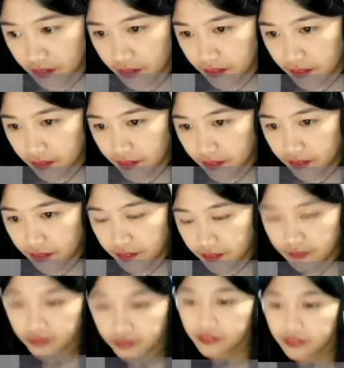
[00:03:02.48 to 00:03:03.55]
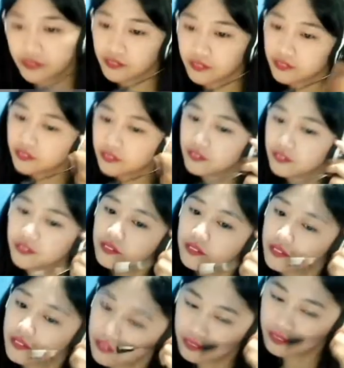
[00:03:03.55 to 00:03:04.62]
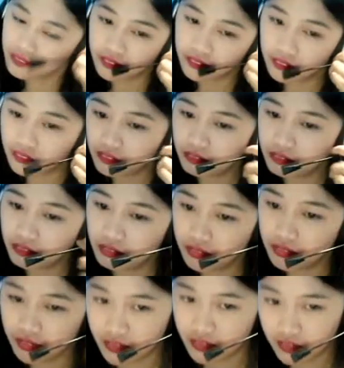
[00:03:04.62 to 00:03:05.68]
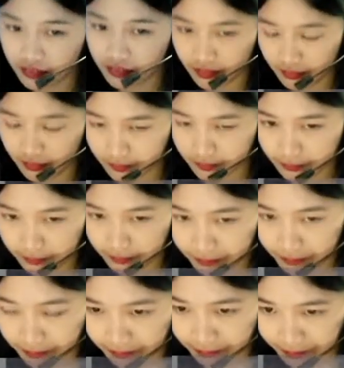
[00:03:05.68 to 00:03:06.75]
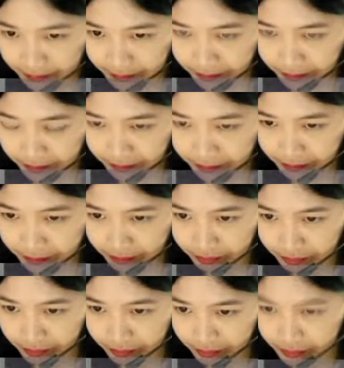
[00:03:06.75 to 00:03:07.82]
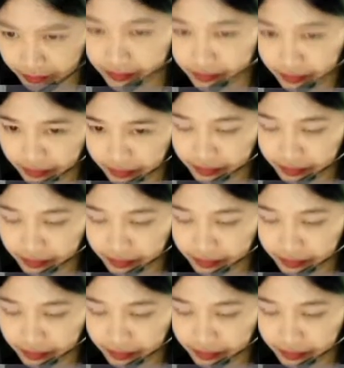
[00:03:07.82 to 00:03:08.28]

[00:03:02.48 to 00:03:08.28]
E. The work of making things. Example. In a factory.